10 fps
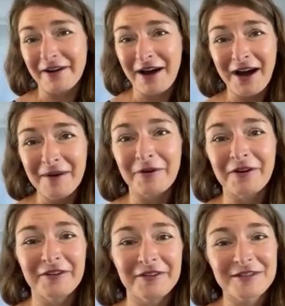
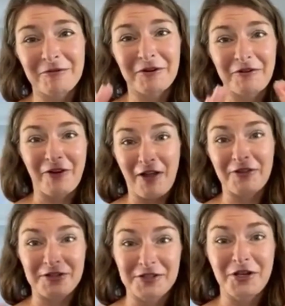hybrids, where you've got
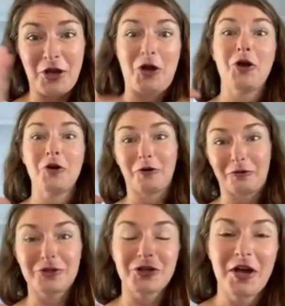these
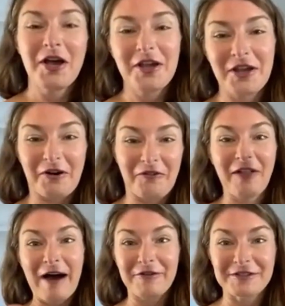huge,
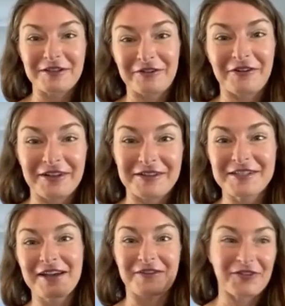flowers that are like the
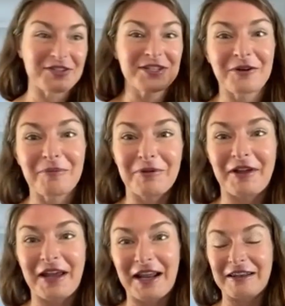size of a dinner
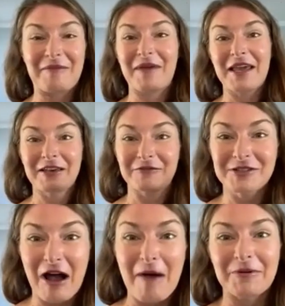plate, and they make you
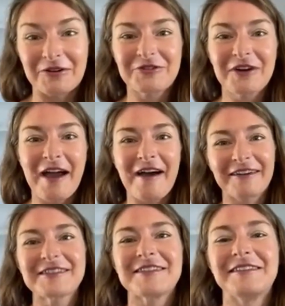stop in your
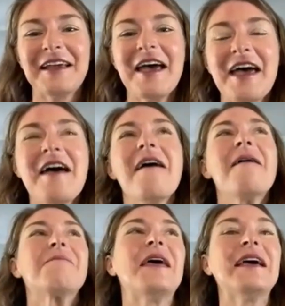tracks. And
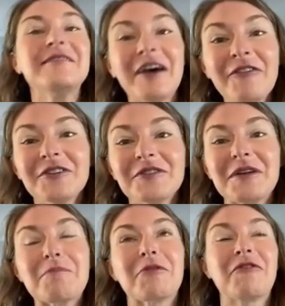they definitely
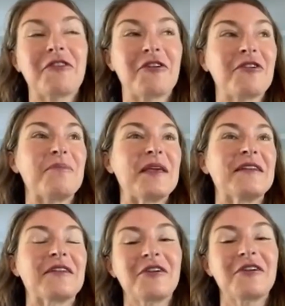prefer to be
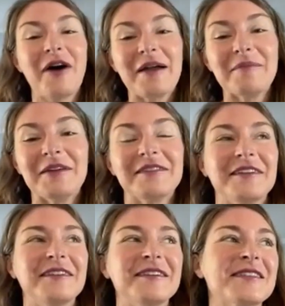in a climate
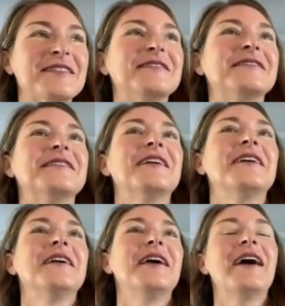that isn't
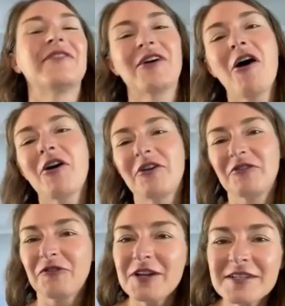having hard
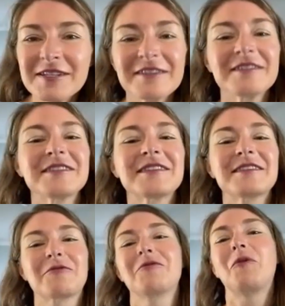freezes
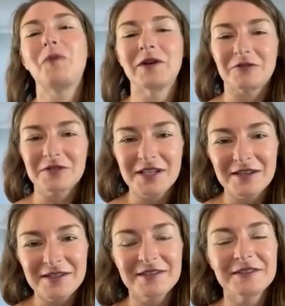through the winter
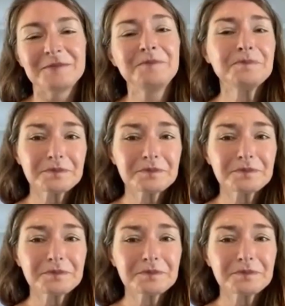season.